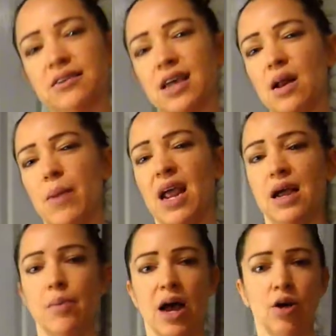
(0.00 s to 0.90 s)
is going to make
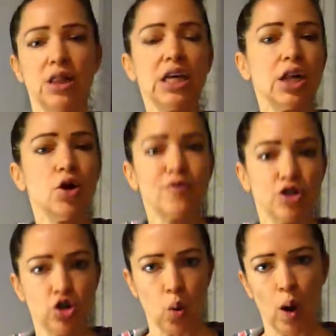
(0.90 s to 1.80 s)
about a little over
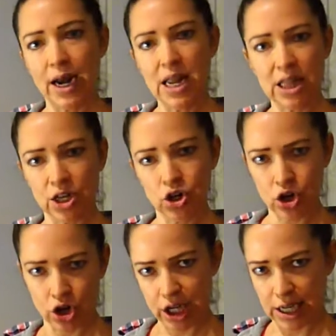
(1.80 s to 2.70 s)
20 little
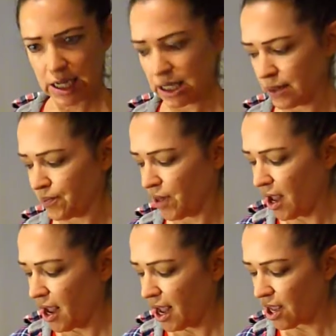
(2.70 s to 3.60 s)
cookies.
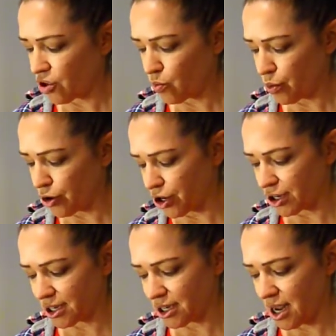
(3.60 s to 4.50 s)
And you
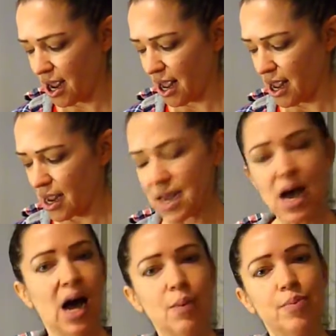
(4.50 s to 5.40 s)
put a
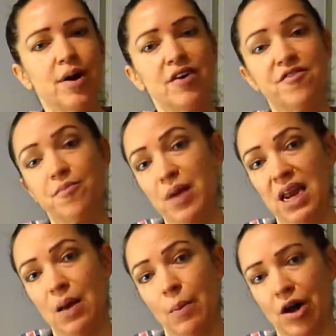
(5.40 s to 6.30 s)
cup of
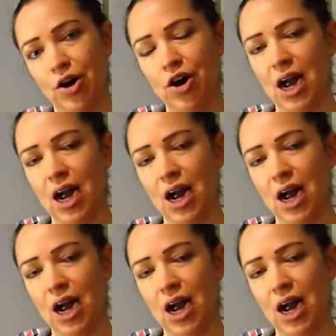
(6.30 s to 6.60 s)
peanut butter.